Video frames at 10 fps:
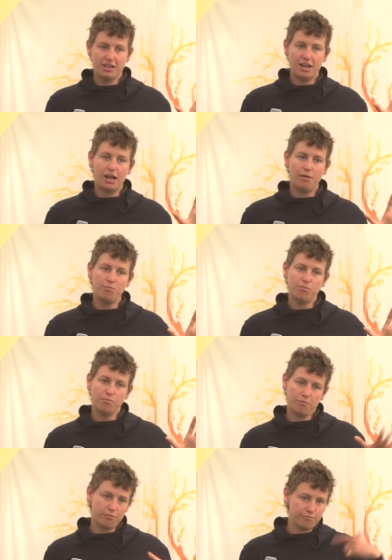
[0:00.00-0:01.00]
Um,
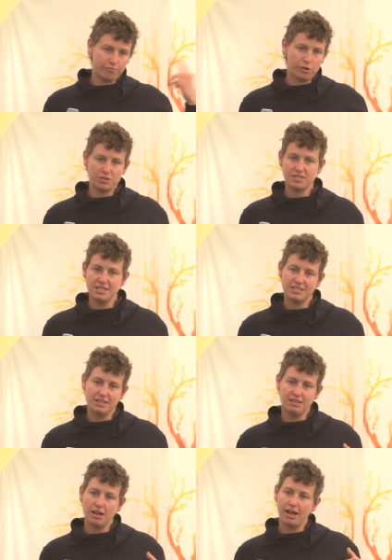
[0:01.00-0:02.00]
full
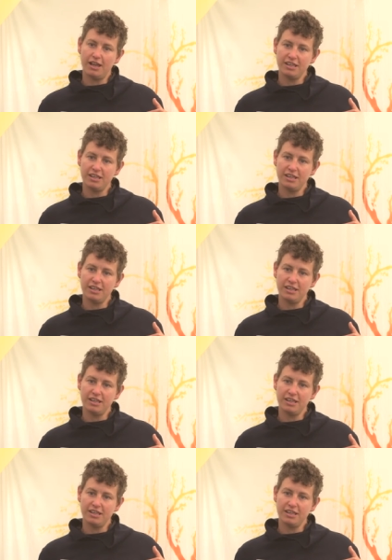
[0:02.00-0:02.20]
season uh,